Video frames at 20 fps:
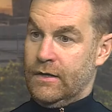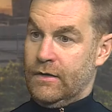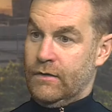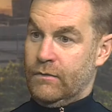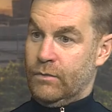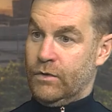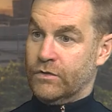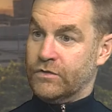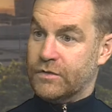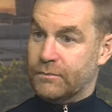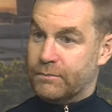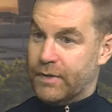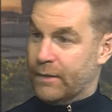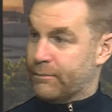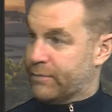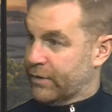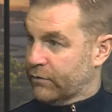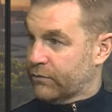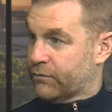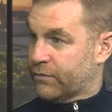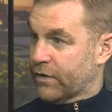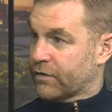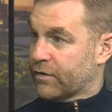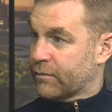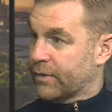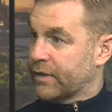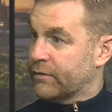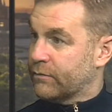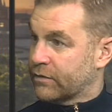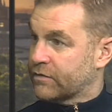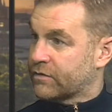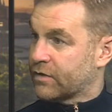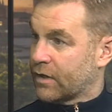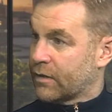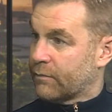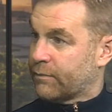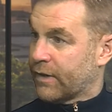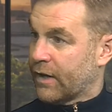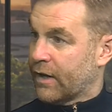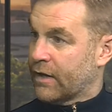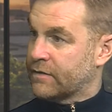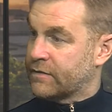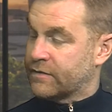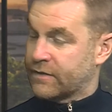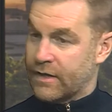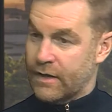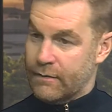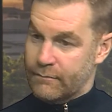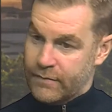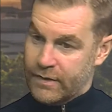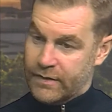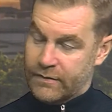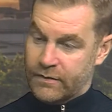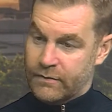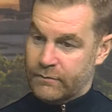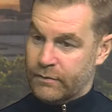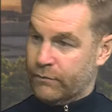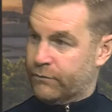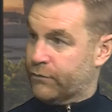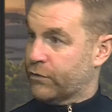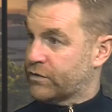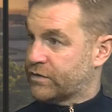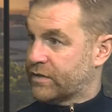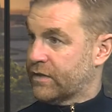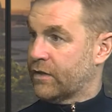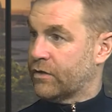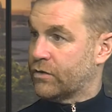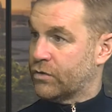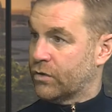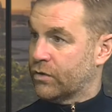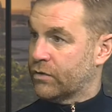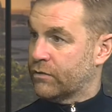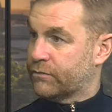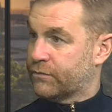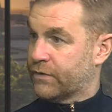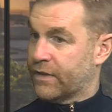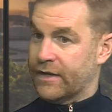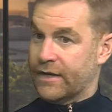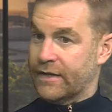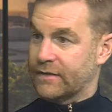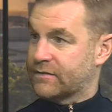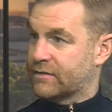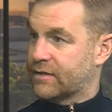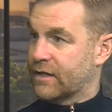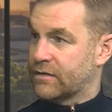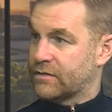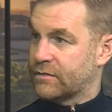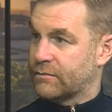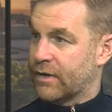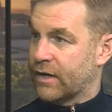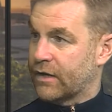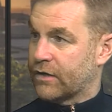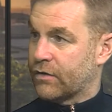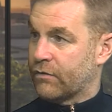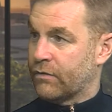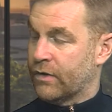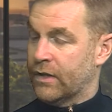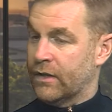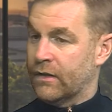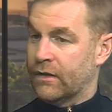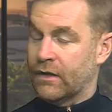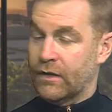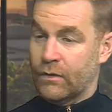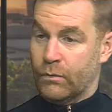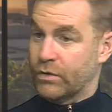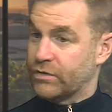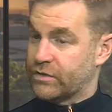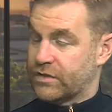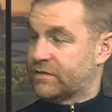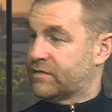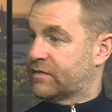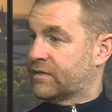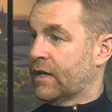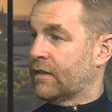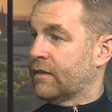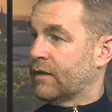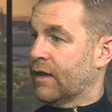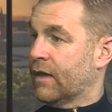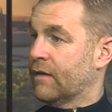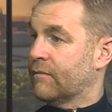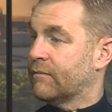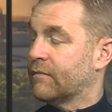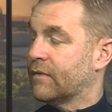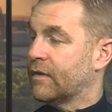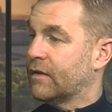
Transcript: wanted by Bill Fotherby once I applied, to get my foot in the door for the next stage of my career. And I wanted to stay in the game.